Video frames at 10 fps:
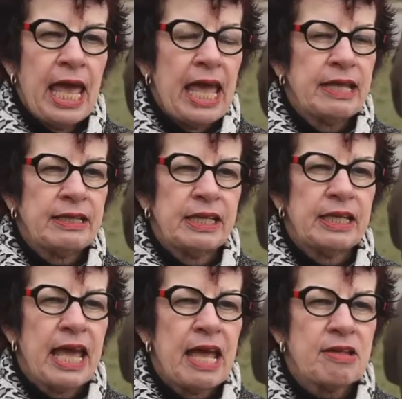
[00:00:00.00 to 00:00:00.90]
And it
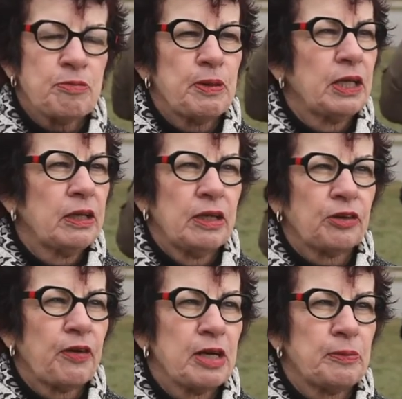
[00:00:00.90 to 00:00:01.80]
has been an
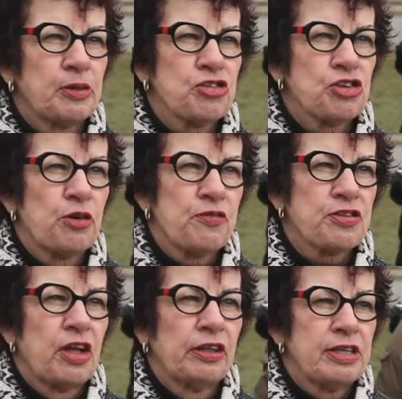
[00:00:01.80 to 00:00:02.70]
incredible show of
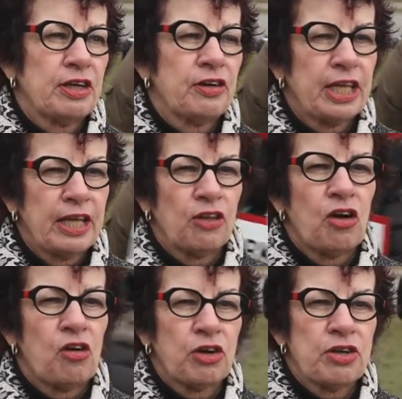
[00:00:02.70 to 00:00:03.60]
solidarity and the
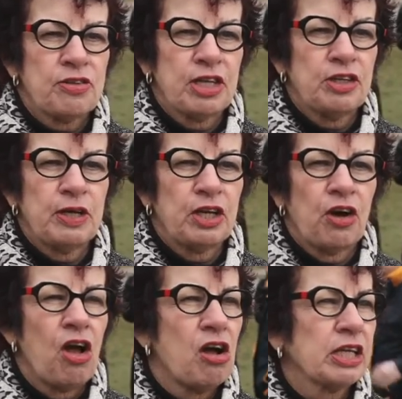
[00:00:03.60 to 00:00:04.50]
horns that you hear
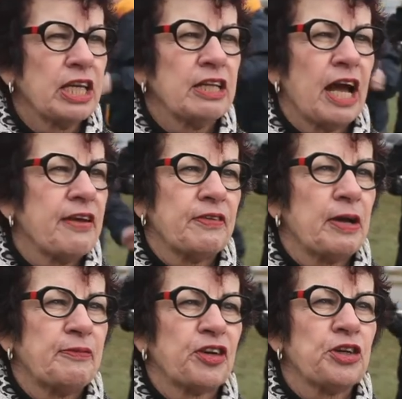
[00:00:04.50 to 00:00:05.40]
honking, I've,
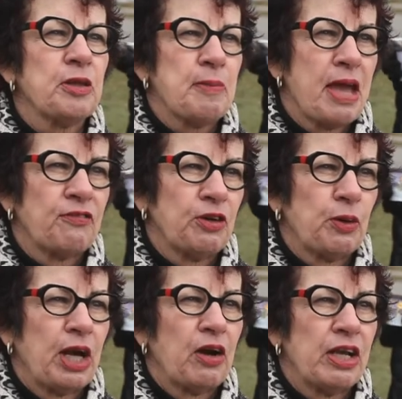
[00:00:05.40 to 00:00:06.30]
I've heard them
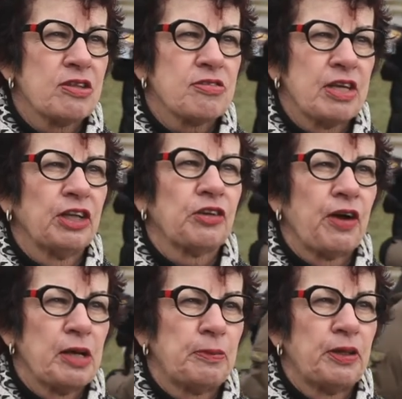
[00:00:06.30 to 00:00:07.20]
everywhere. It's
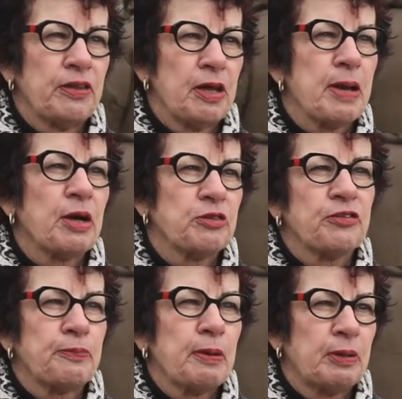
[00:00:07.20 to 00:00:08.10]
incredible the amount
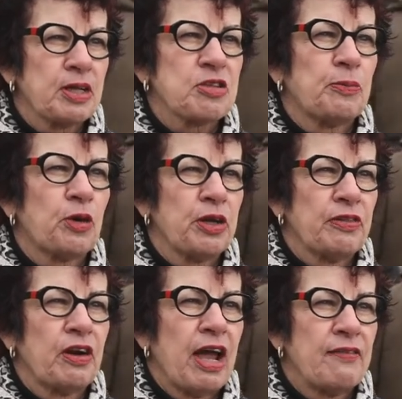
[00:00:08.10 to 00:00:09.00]
of public support
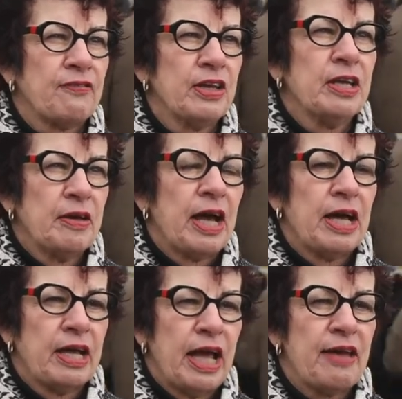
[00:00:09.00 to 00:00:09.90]
there have,
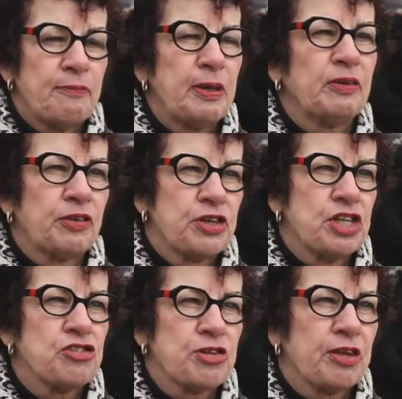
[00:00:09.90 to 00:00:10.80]
uh, have been for
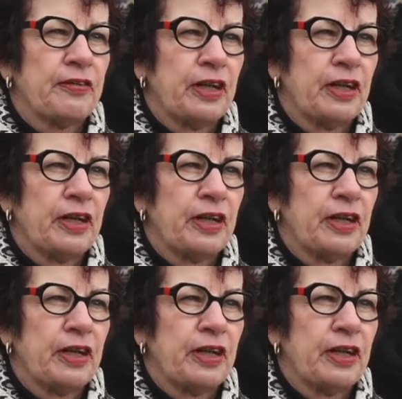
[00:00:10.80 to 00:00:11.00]
teachers on the